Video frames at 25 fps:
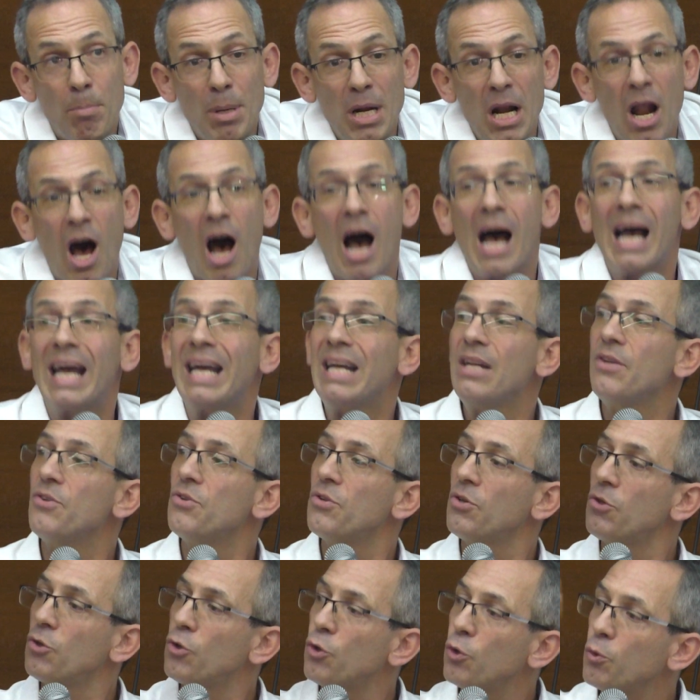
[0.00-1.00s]

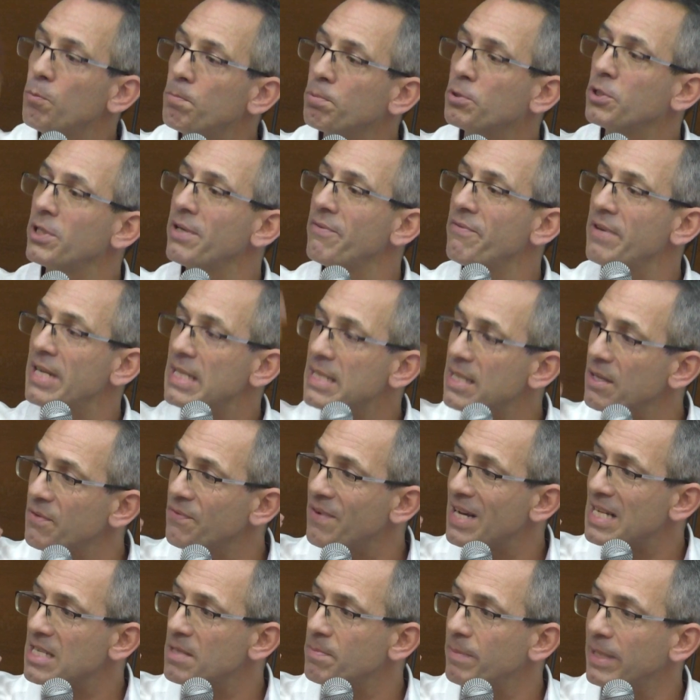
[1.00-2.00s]
blind to previous
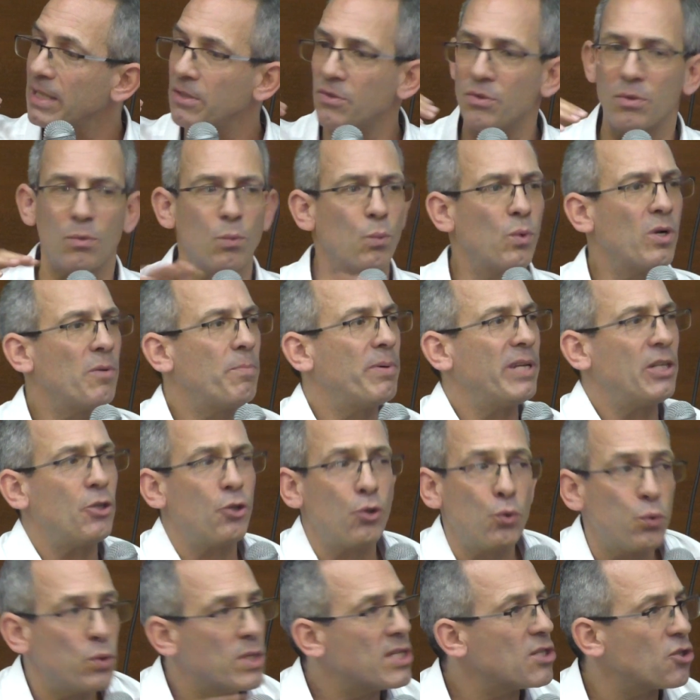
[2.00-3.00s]
investment, would be
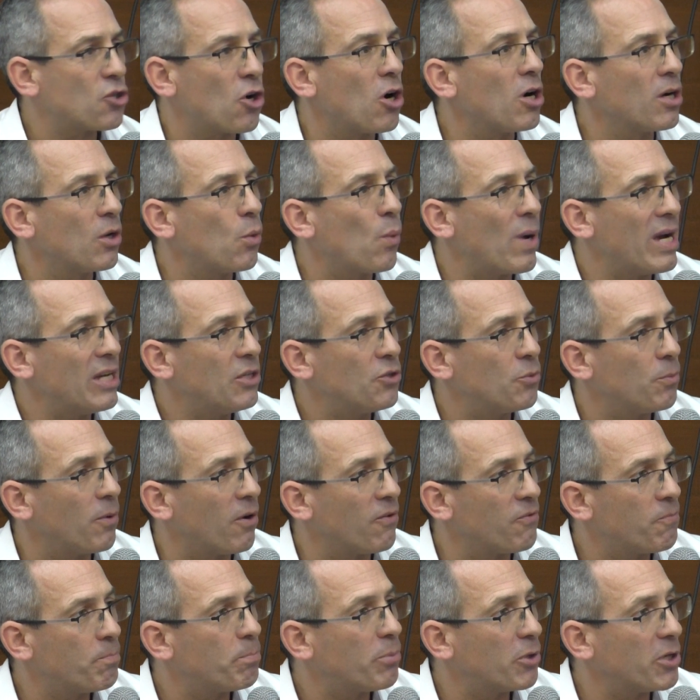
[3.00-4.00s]
too strong a way
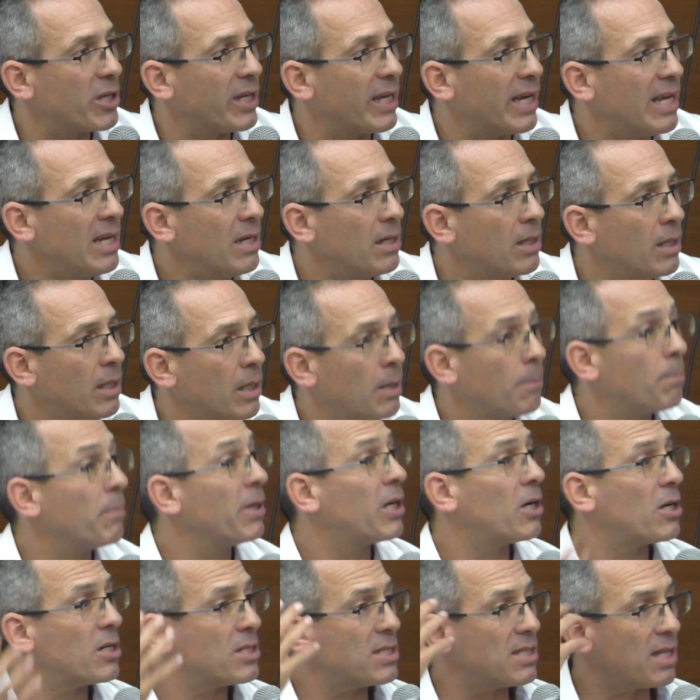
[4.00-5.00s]
of putting it,
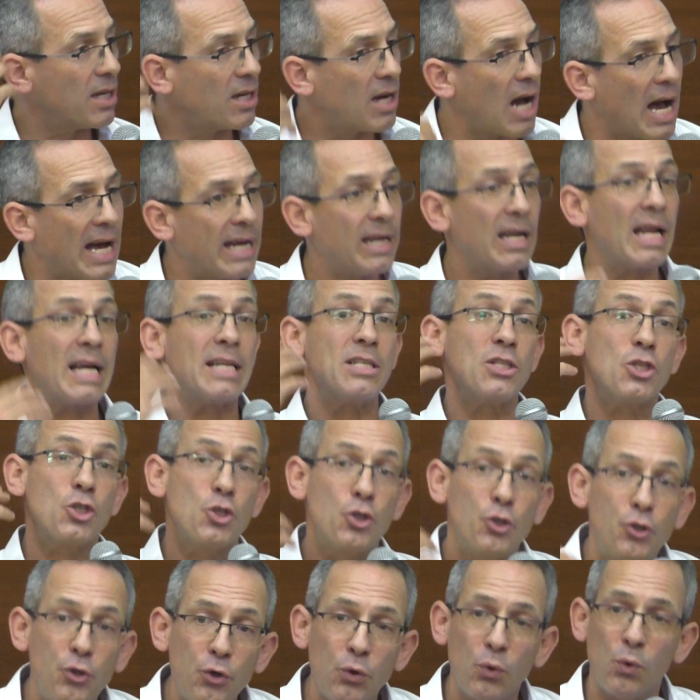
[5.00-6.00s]
because the guidelines
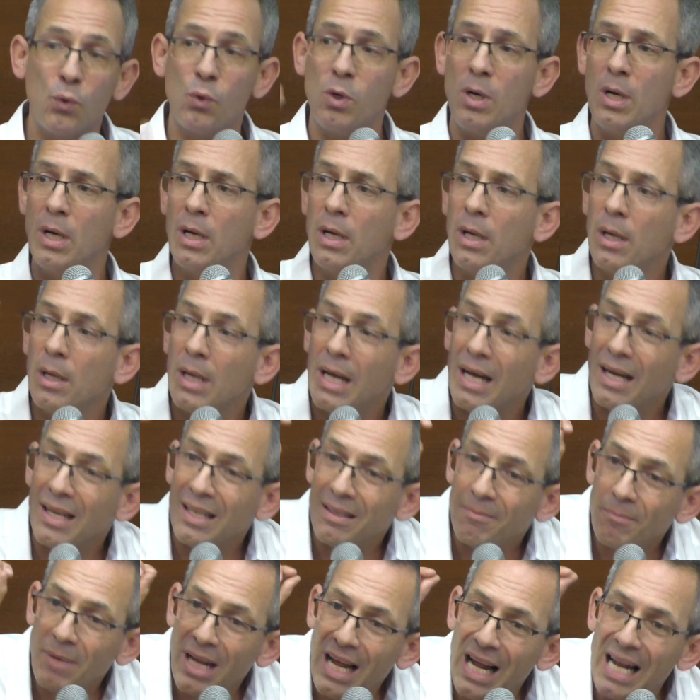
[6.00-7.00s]
do
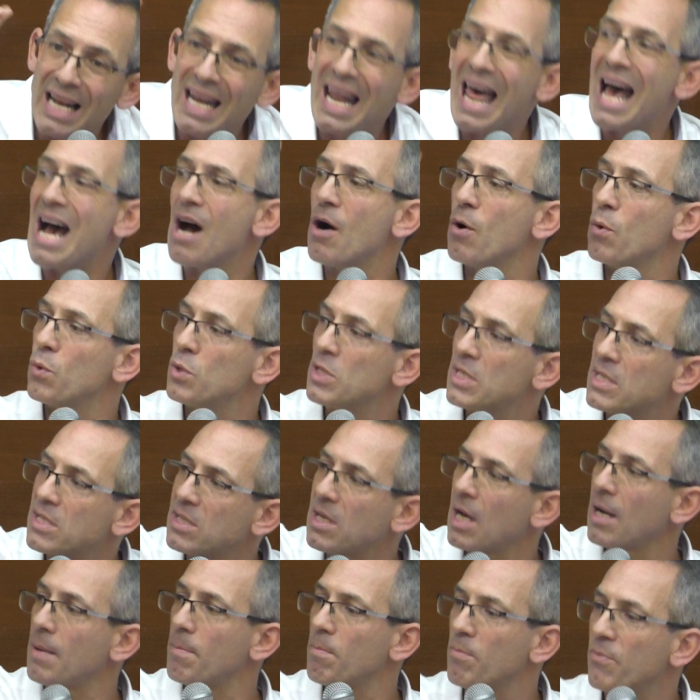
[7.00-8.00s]
allow
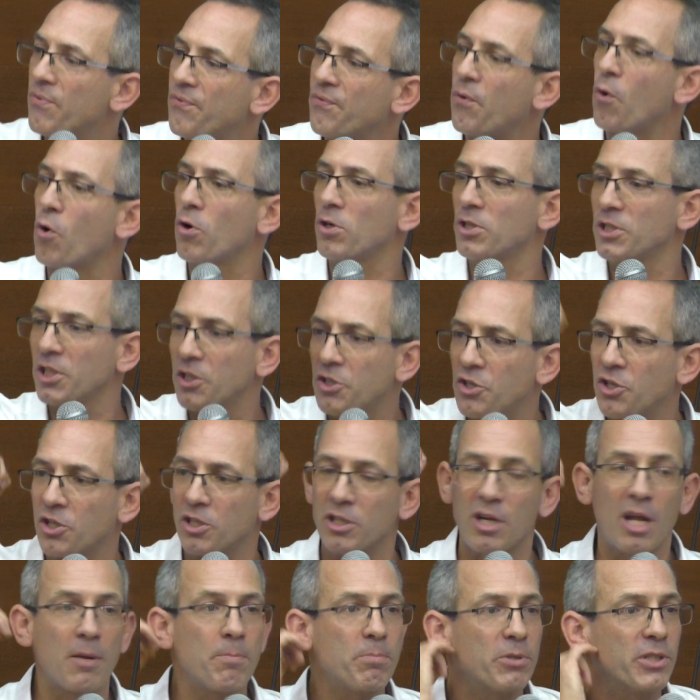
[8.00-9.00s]
some for
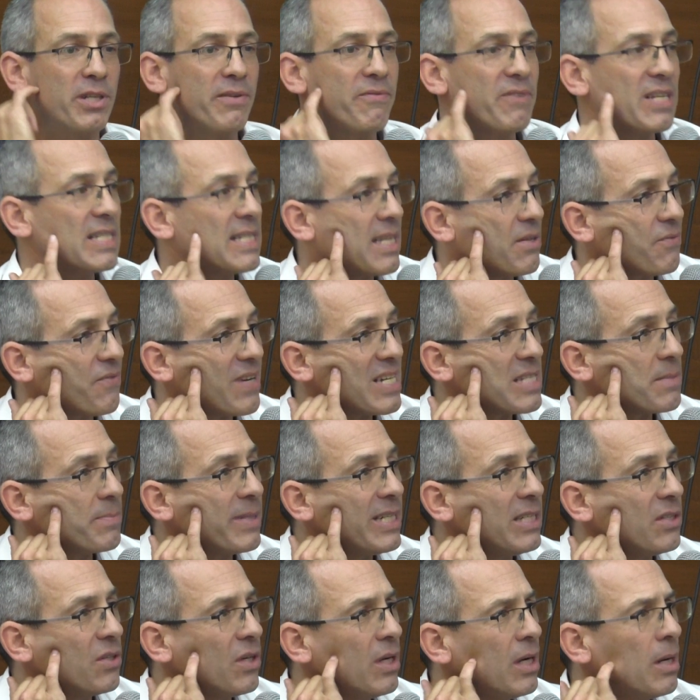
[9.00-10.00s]
return on previous
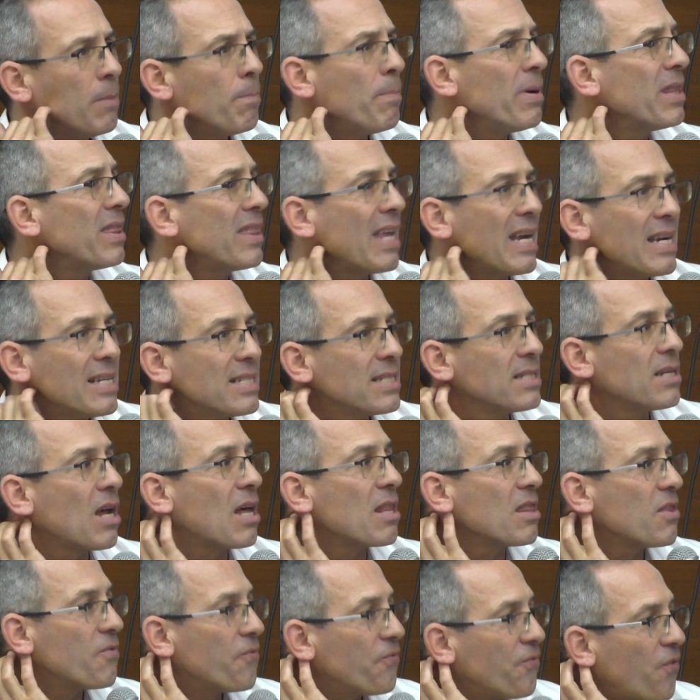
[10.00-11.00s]
investment, but that is
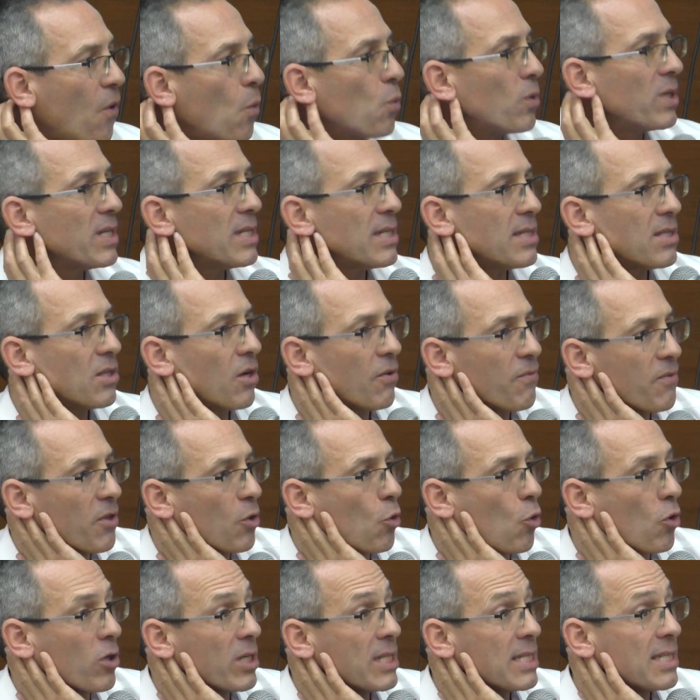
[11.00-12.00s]
not the focus of the
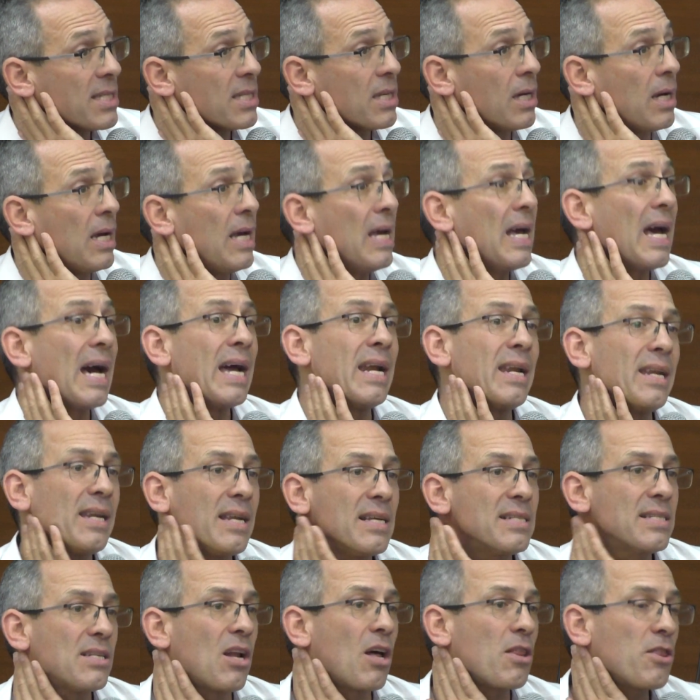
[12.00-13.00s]
courts, and it
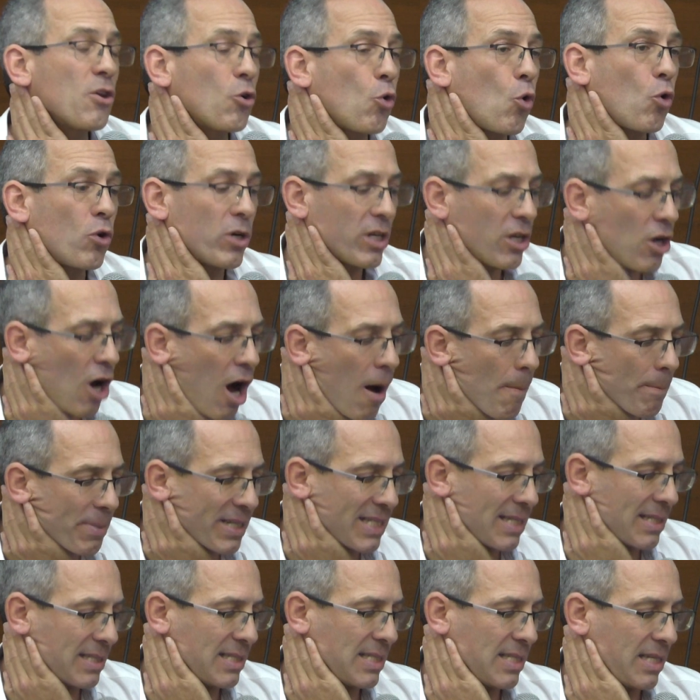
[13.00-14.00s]
is not the core
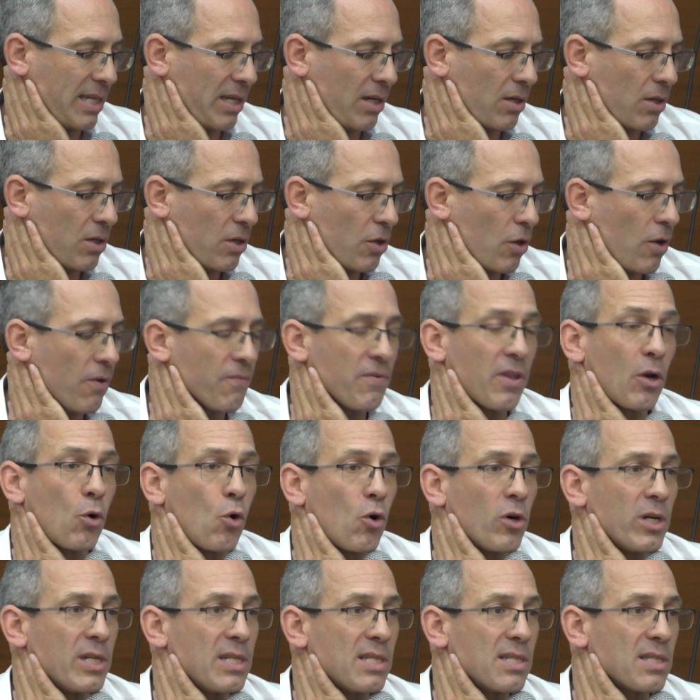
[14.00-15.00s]
competency of the
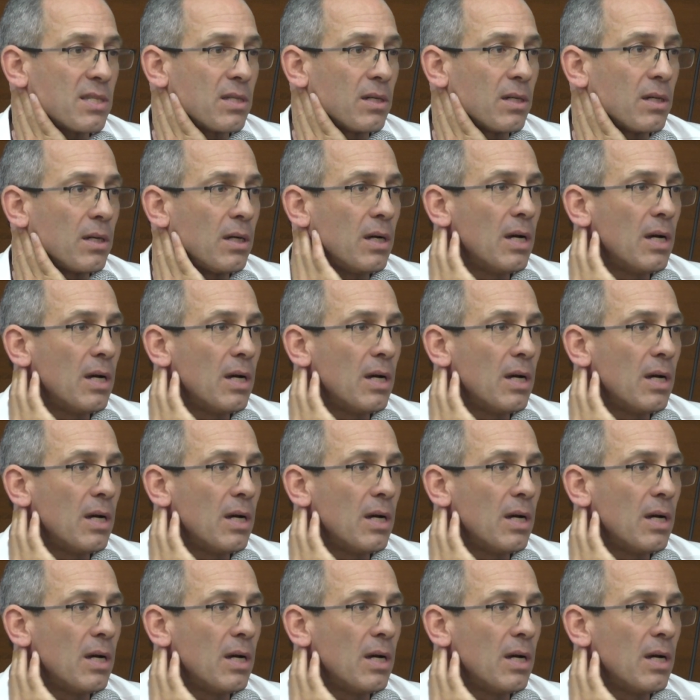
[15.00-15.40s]
courts.